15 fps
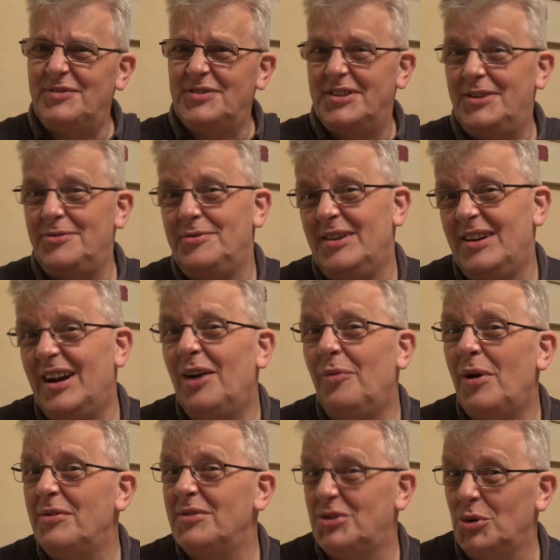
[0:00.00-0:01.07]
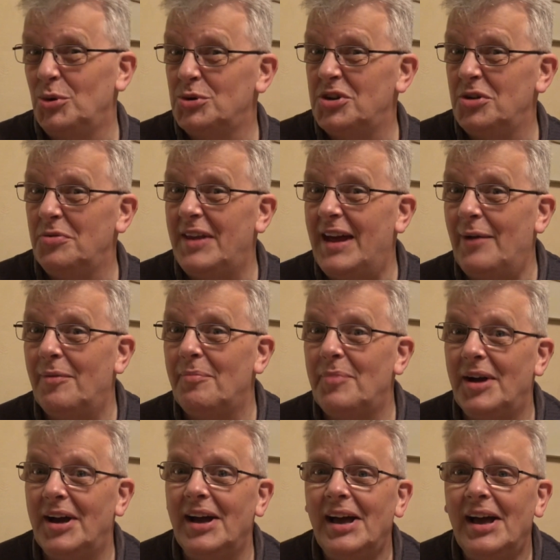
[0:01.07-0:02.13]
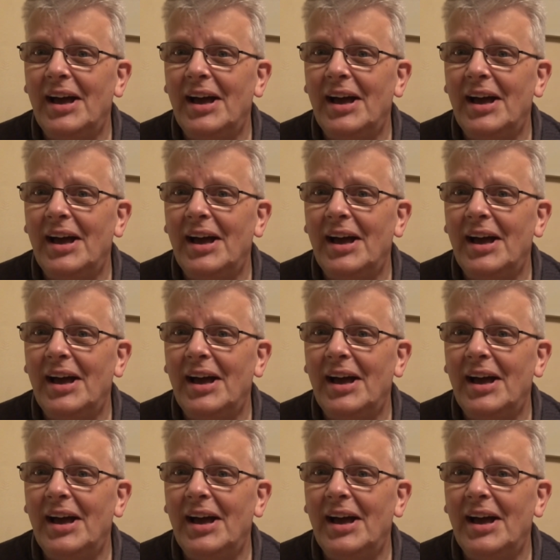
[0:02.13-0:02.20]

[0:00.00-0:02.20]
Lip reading: so I won't torture you with that one. But